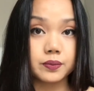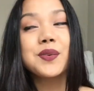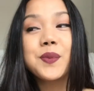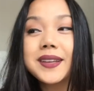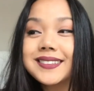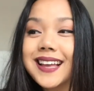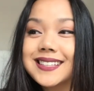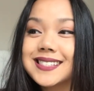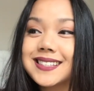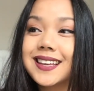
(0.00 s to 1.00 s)
One
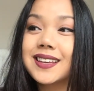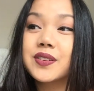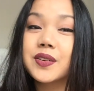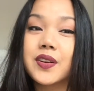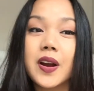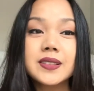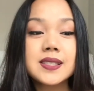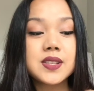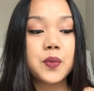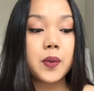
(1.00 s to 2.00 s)
last thing, and
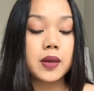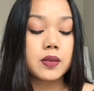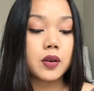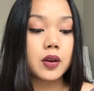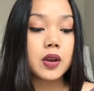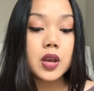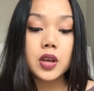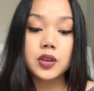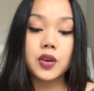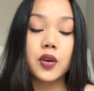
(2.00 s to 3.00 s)
regardless of whether
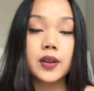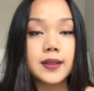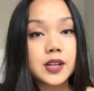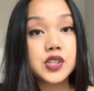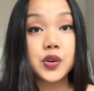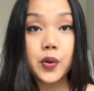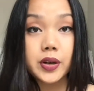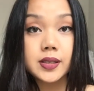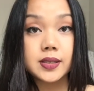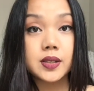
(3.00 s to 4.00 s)
you're in lecture or
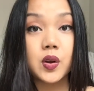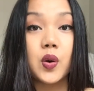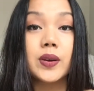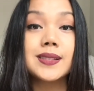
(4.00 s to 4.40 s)
clinical,